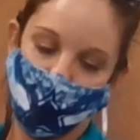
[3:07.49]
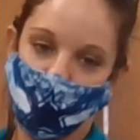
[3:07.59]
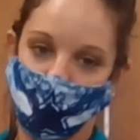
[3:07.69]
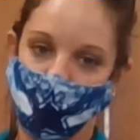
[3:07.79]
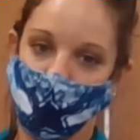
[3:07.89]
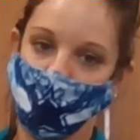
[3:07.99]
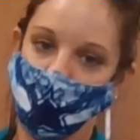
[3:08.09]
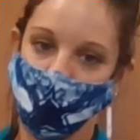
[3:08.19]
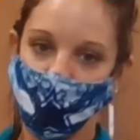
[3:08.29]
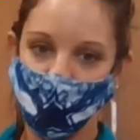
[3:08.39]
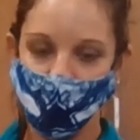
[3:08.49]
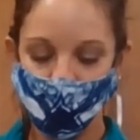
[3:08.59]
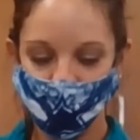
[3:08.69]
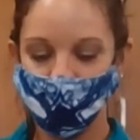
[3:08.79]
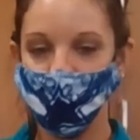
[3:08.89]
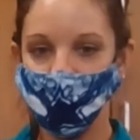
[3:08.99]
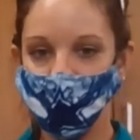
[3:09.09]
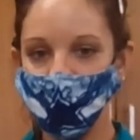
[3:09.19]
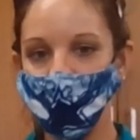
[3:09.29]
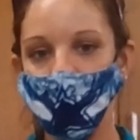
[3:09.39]
So we're not going to be reaching across
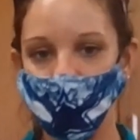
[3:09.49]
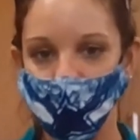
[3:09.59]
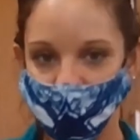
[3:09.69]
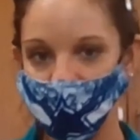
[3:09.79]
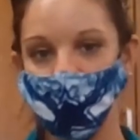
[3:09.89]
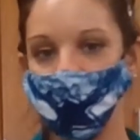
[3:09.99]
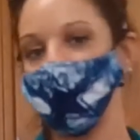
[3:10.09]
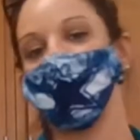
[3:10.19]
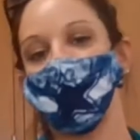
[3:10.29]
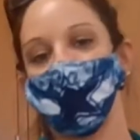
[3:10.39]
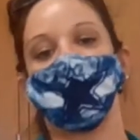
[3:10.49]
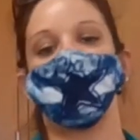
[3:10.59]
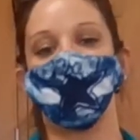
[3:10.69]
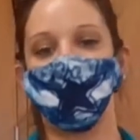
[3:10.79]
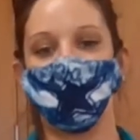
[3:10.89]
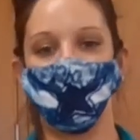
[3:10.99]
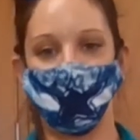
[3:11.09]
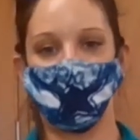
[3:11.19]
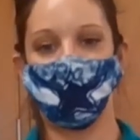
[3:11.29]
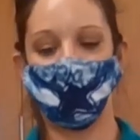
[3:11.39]
our sterile field. We're going to go out
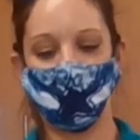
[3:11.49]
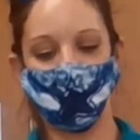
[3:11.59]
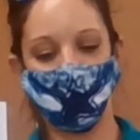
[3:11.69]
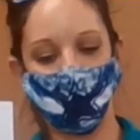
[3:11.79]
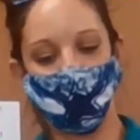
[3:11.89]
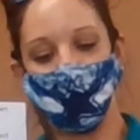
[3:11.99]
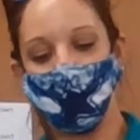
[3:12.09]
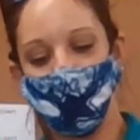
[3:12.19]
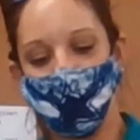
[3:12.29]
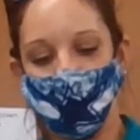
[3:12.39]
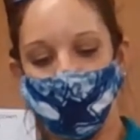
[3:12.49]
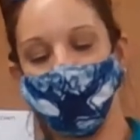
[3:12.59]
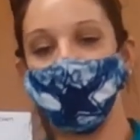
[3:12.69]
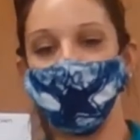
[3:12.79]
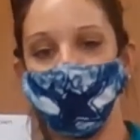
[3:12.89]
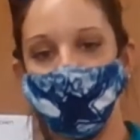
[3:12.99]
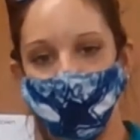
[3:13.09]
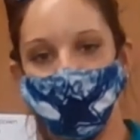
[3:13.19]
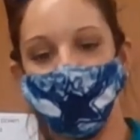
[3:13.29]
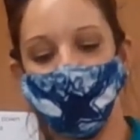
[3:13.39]
and around, and we will
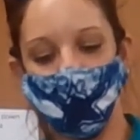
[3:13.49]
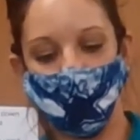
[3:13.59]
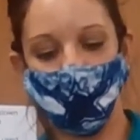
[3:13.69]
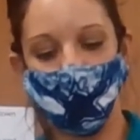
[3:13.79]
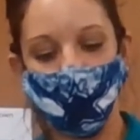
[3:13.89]
pour.